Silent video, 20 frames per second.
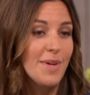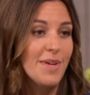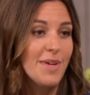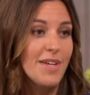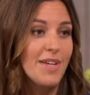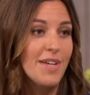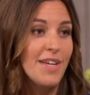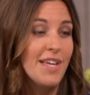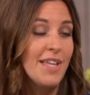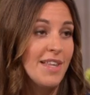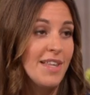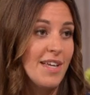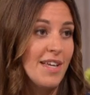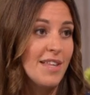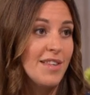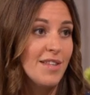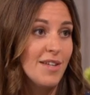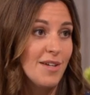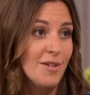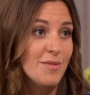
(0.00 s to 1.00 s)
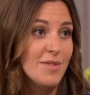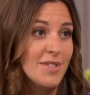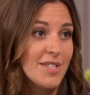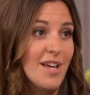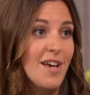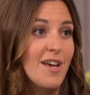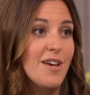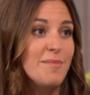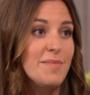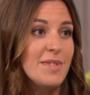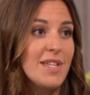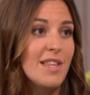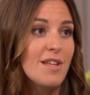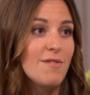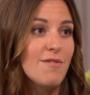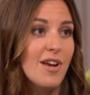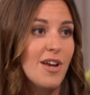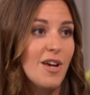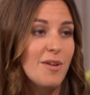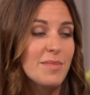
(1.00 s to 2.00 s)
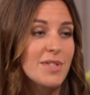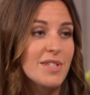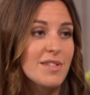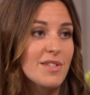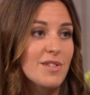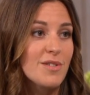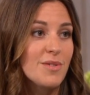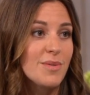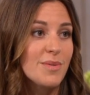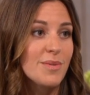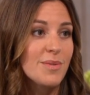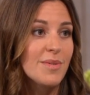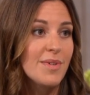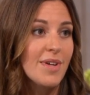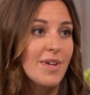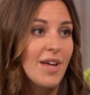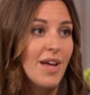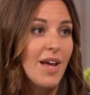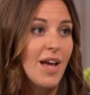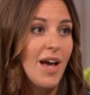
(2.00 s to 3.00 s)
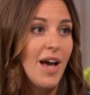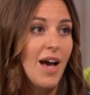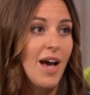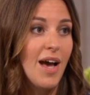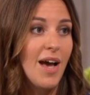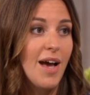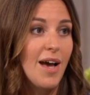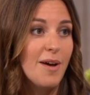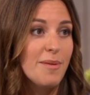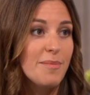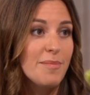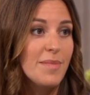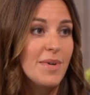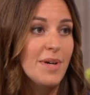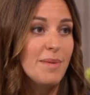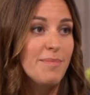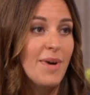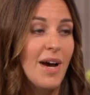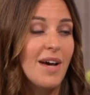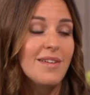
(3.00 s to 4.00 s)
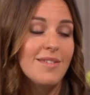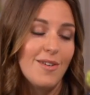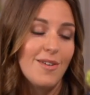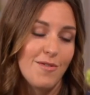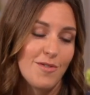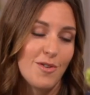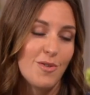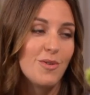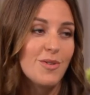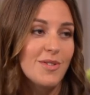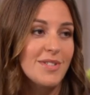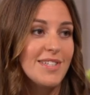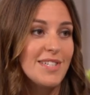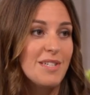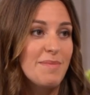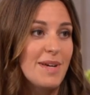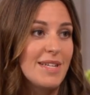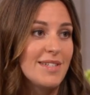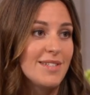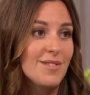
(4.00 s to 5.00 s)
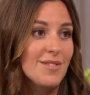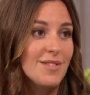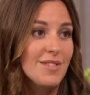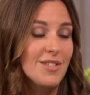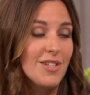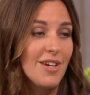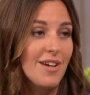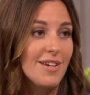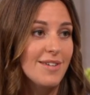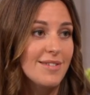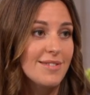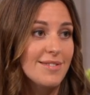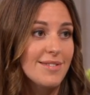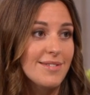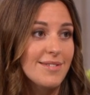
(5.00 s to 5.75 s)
in those terms in the run-up to school. But, of course, it depends on the child.